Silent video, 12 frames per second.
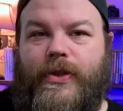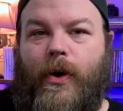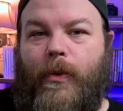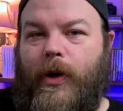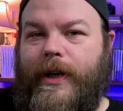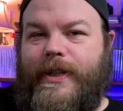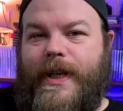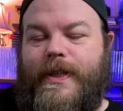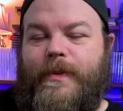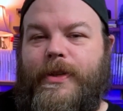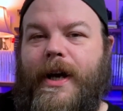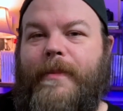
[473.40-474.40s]
So I want to take
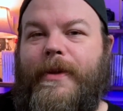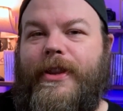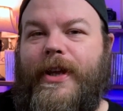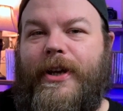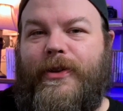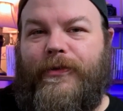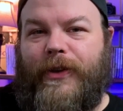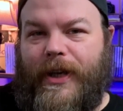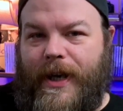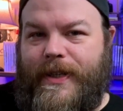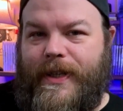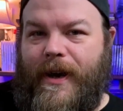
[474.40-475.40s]
some time and thank you for the
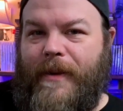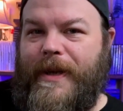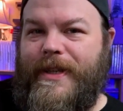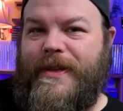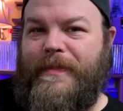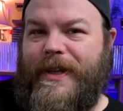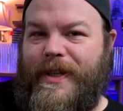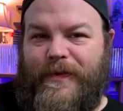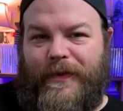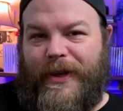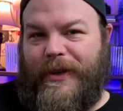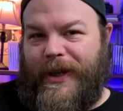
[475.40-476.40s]
nice comments about this
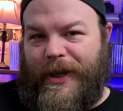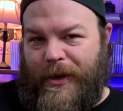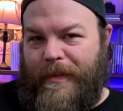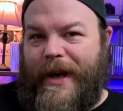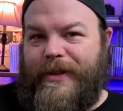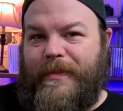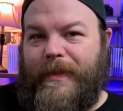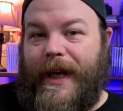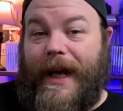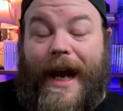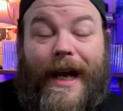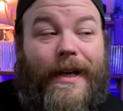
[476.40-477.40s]
video that you're about to
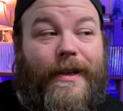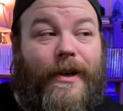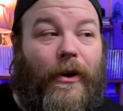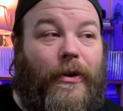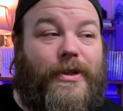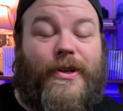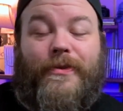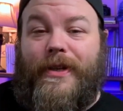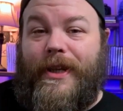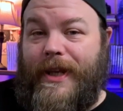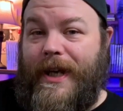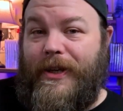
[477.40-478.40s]
make, and also to
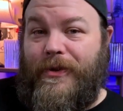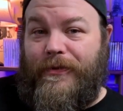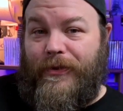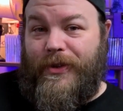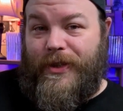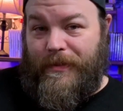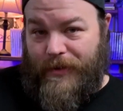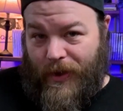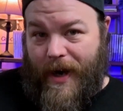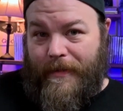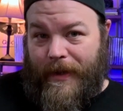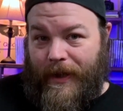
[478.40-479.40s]
thank you for
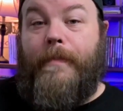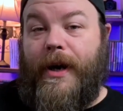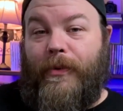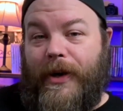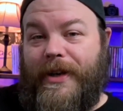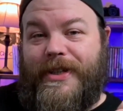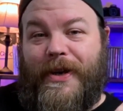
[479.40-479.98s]
subscribing. But I want to